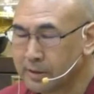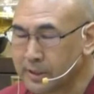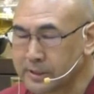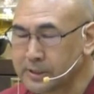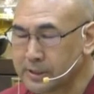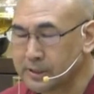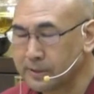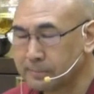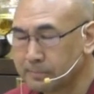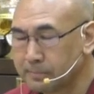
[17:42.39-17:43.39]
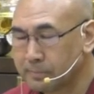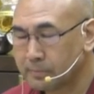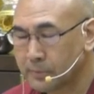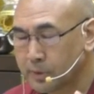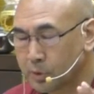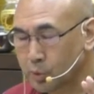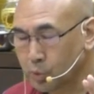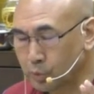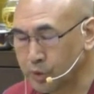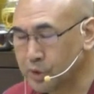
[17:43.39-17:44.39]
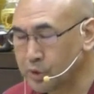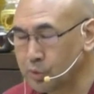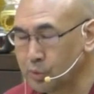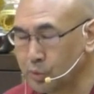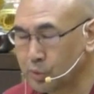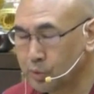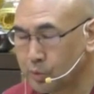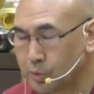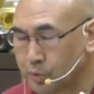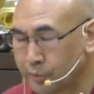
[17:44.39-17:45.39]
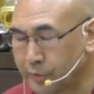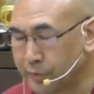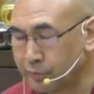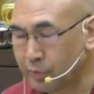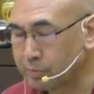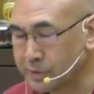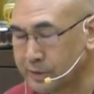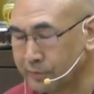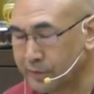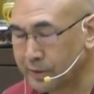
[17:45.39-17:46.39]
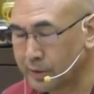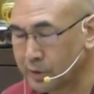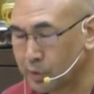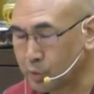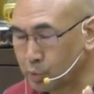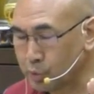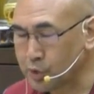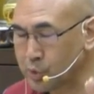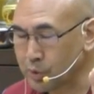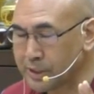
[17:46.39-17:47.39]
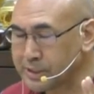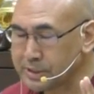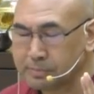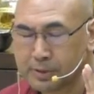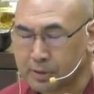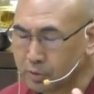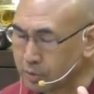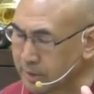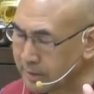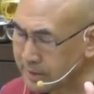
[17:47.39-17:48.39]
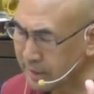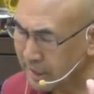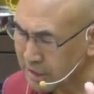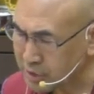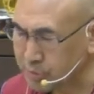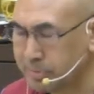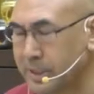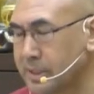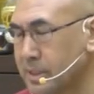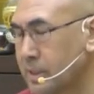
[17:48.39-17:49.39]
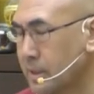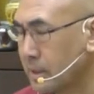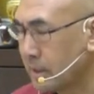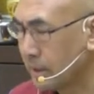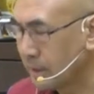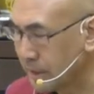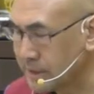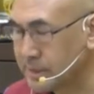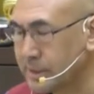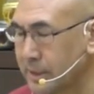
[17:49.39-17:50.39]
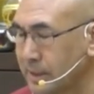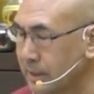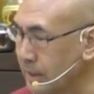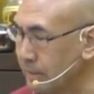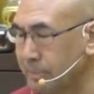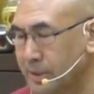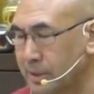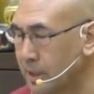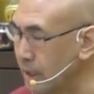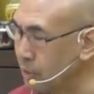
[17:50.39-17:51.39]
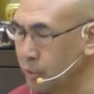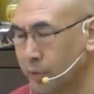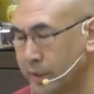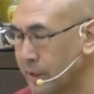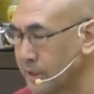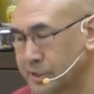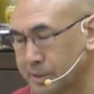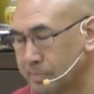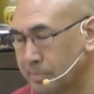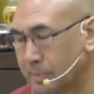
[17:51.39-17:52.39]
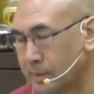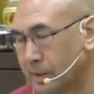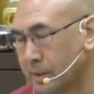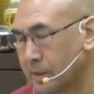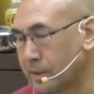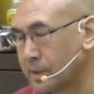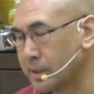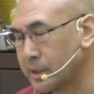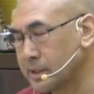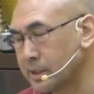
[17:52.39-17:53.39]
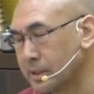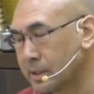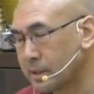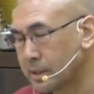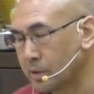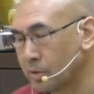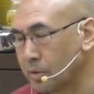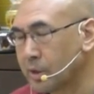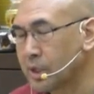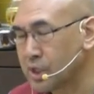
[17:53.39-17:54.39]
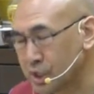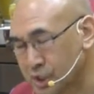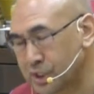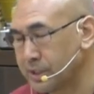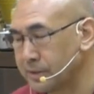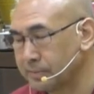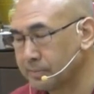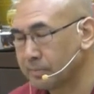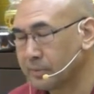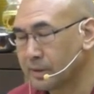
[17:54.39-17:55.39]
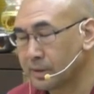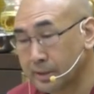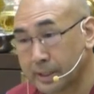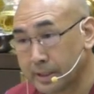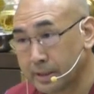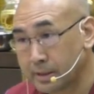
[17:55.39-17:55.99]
let's say you wish to free from suffering. You wish to achieve, you know, that ultimate lasting happiness. How you can achieve? There's a, you know, condition, right?